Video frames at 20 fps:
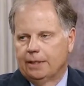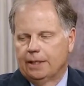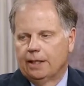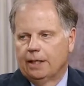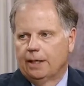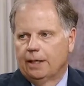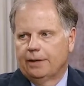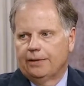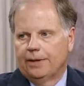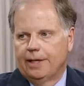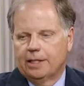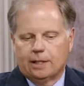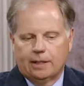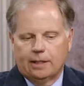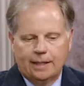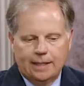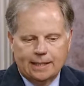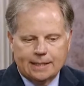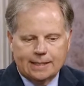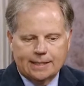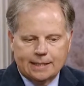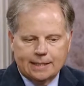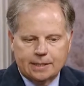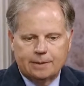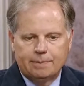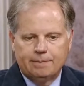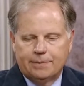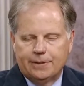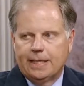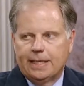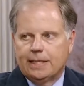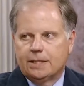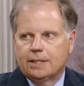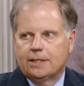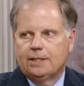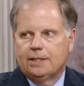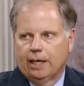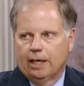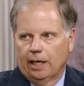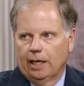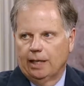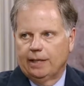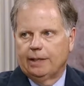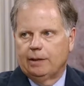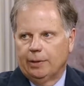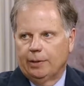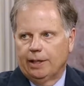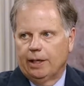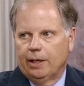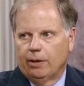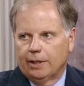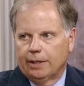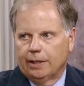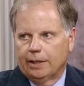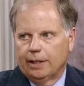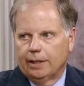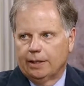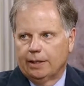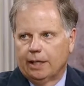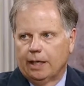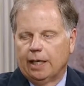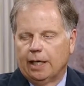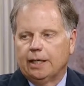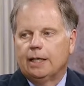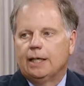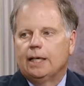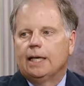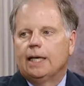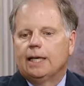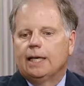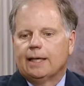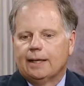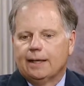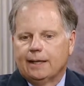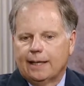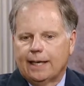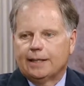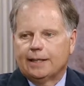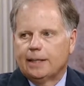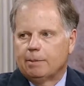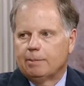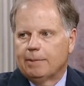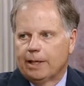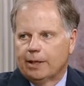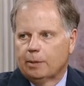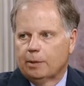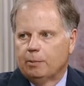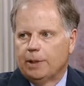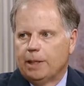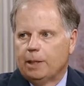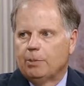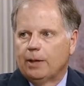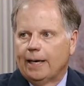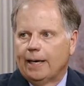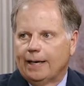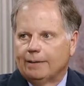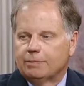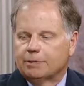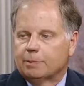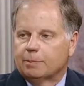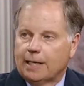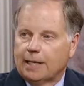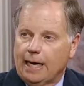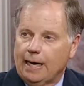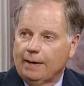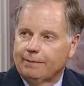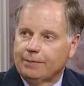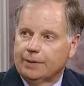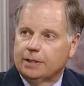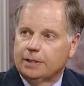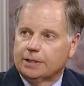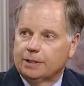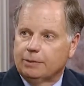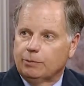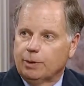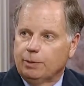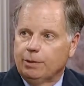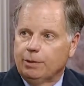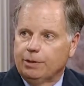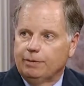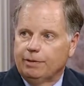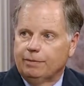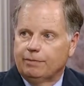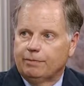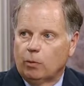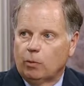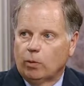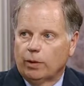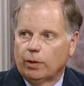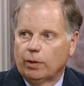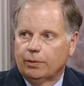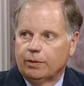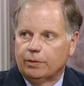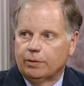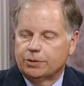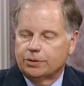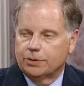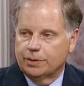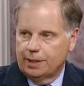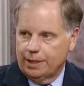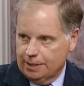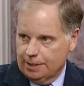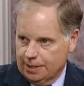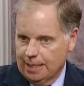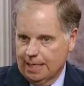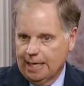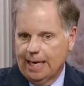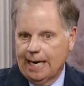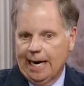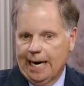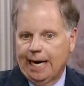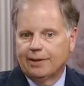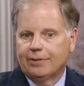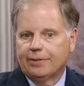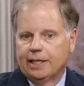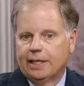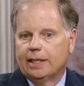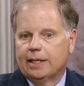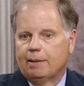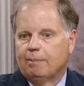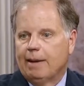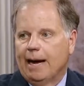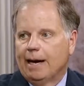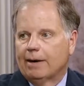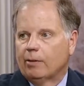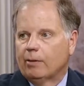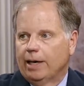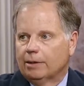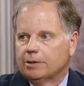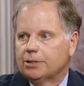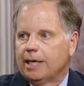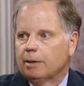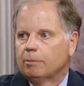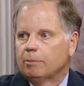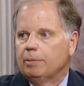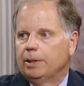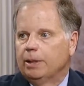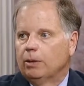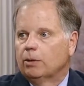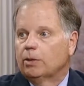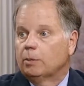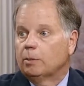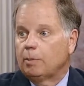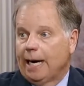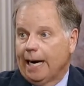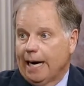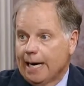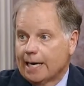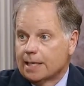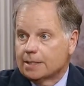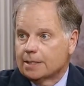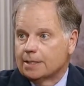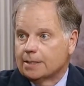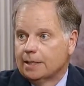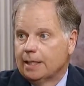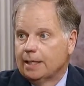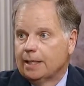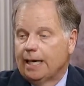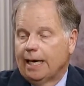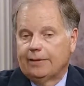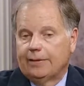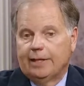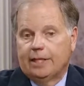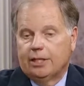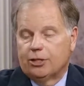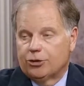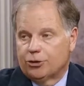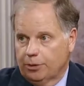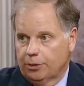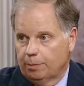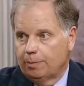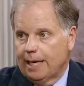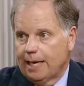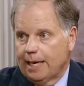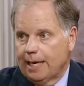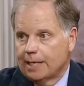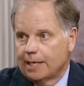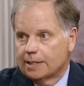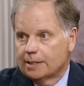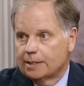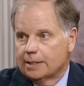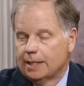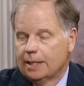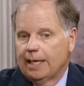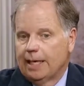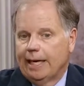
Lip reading: things. Let's get some things done that we know can get done. Let the American people have some confidence that we're moving forward on those things. I think a background check bill could pass. I think it should pass, and I